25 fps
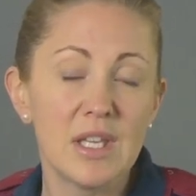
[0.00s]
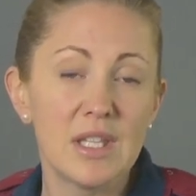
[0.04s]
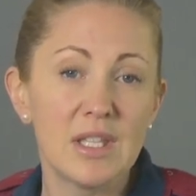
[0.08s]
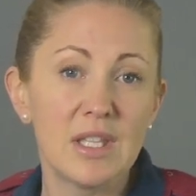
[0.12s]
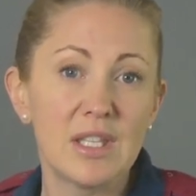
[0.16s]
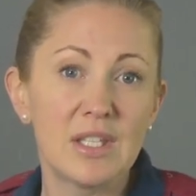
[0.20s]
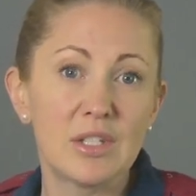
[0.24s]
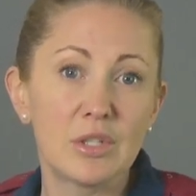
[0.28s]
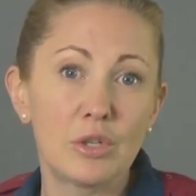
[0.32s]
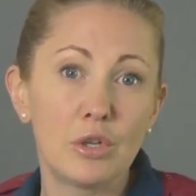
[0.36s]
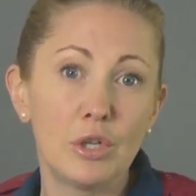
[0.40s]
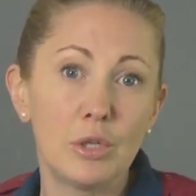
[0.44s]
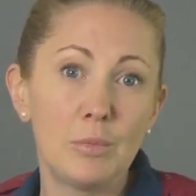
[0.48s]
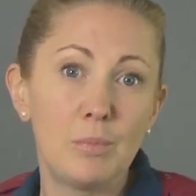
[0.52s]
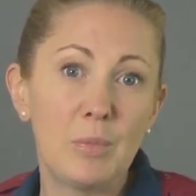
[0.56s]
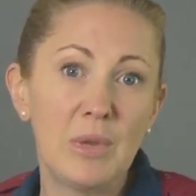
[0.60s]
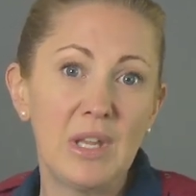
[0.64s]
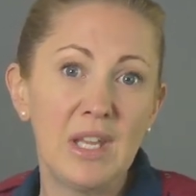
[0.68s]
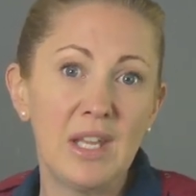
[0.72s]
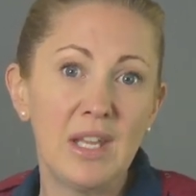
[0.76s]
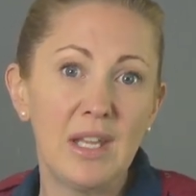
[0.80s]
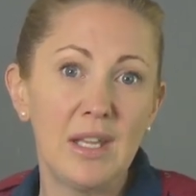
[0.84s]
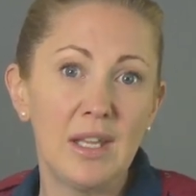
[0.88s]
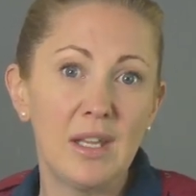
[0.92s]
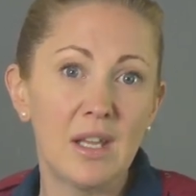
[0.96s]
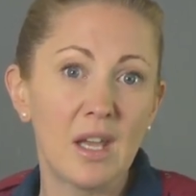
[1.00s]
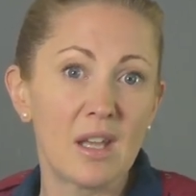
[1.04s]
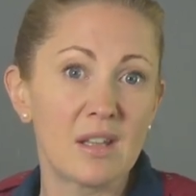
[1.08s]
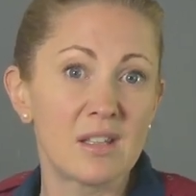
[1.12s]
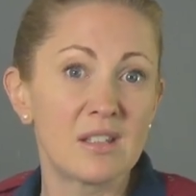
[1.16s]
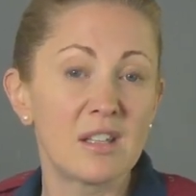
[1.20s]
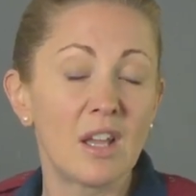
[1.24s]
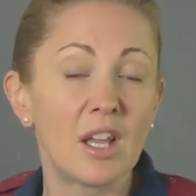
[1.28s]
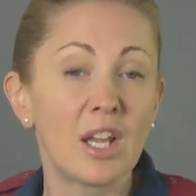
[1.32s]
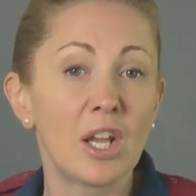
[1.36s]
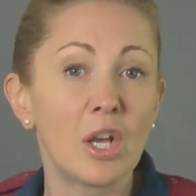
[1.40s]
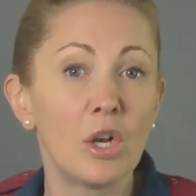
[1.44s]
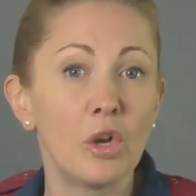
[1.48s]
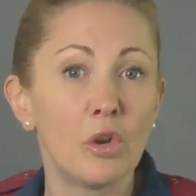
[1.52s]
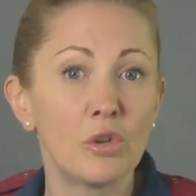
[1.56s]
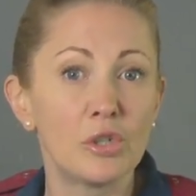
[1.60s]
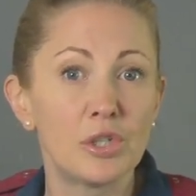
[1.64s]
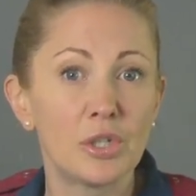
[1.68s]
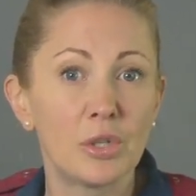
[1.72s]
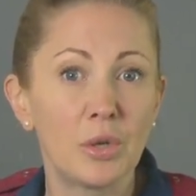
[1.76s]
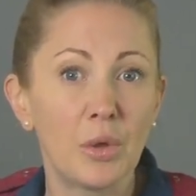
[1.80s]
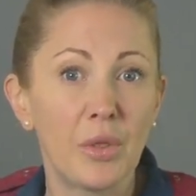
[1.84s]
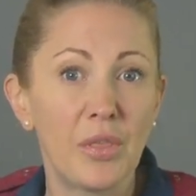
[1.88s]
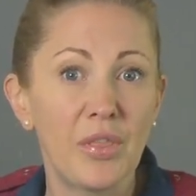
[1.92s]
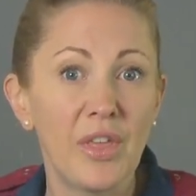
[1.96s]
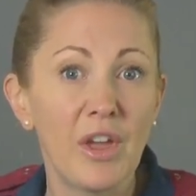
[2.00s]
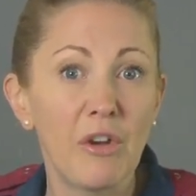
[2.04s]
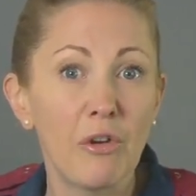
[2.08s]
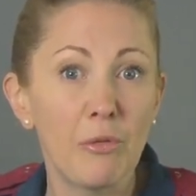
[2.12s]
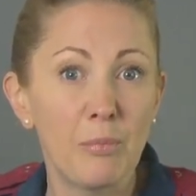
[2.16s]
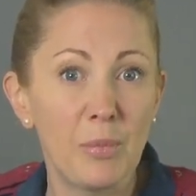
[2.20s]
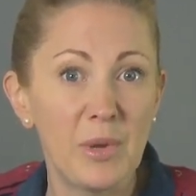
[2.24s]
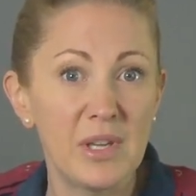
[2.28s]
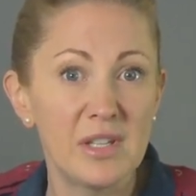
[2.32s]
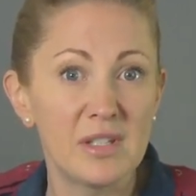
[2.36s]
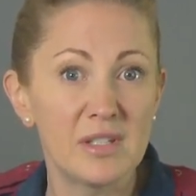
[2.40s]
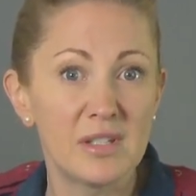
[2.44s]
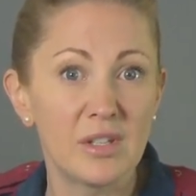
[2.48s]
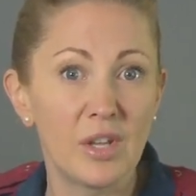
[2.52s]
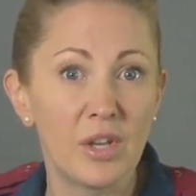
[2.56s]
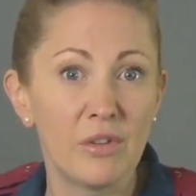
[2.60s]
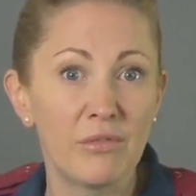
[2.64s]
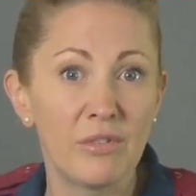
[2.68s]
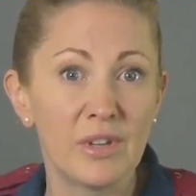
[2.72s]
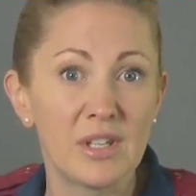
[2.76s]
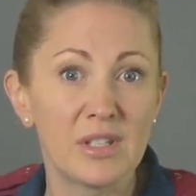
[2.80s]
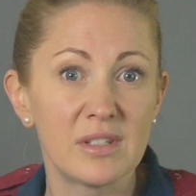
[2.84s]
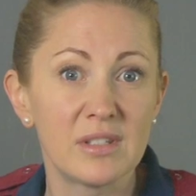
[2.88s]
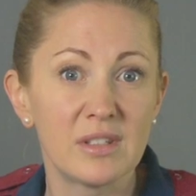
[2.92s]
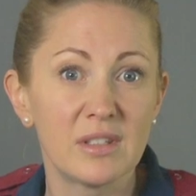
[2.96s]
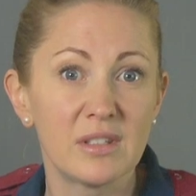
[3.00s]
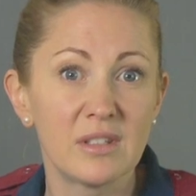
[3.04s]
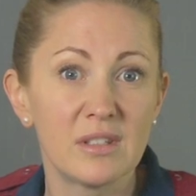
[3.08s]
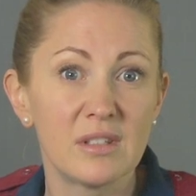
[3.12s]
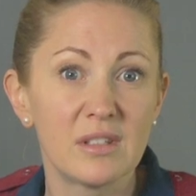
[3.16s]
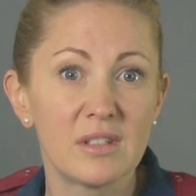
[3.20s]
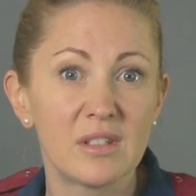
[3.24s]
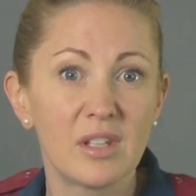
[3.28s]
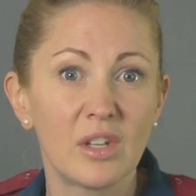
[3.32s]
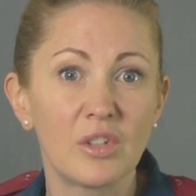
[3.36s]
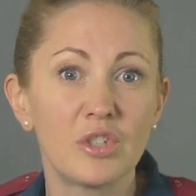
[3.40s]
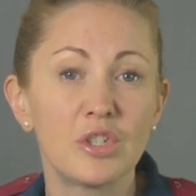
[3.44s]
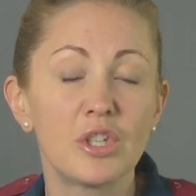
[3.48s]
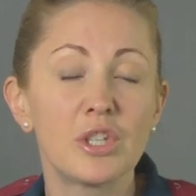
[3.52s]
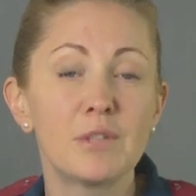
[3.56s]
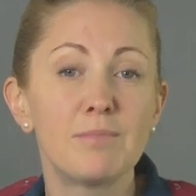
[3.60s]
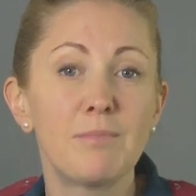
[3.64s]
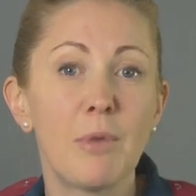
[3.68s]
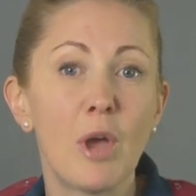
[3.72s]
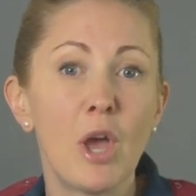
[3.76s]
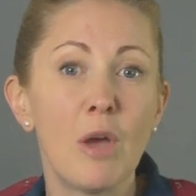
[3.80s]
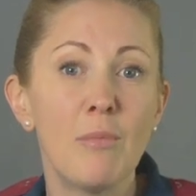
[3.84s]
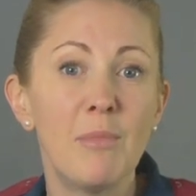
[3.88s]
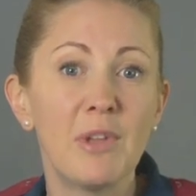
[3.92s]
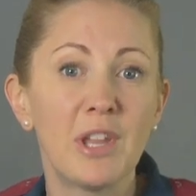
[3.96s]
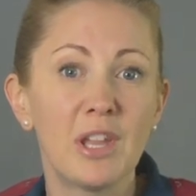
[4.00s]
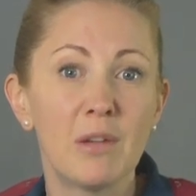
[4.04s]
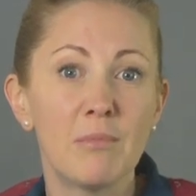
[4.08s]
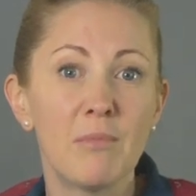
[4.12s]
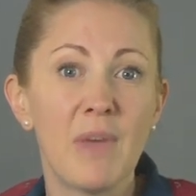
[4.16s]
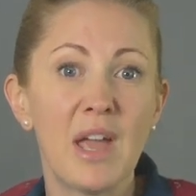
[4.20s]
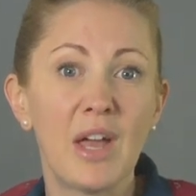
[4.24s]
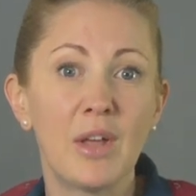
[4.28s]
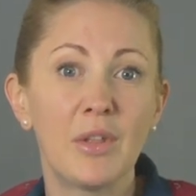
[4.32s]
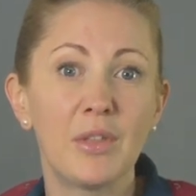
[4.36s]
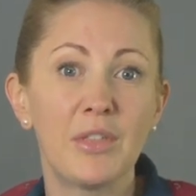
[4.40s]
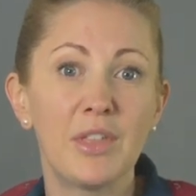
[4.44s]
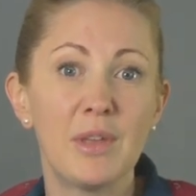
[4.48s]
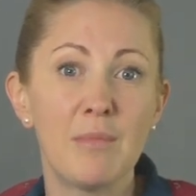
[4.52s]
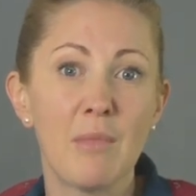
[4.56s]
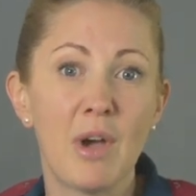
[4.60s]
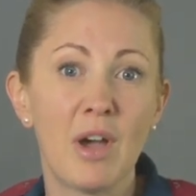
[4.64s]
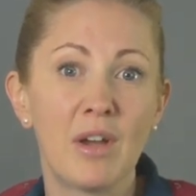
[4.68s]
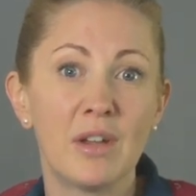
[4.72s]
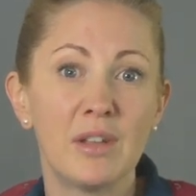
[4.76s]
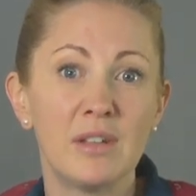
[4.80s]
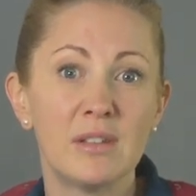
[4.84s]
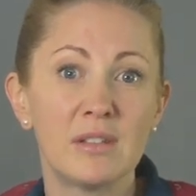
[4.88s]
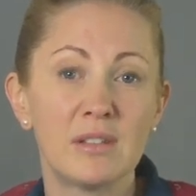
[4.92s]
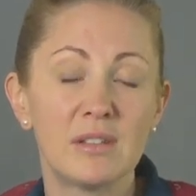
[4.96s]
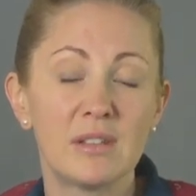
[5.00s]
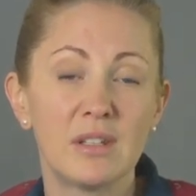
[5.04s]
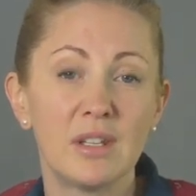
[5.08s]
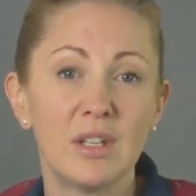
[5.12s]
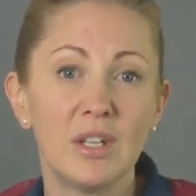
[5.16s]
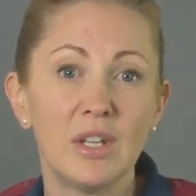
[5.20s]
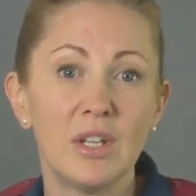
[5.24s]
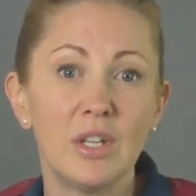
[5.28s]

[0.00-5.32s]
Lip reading: This could be a psychological therapy service, such as Birmingham Healthy Minds,